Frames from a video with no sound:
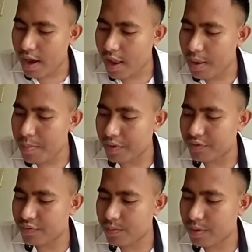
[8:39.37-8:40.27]

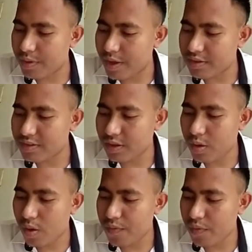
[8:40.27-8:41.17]
elements from the dead cell
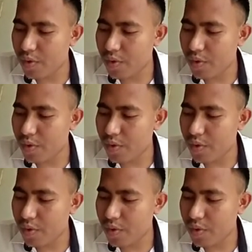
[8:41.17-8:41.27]
of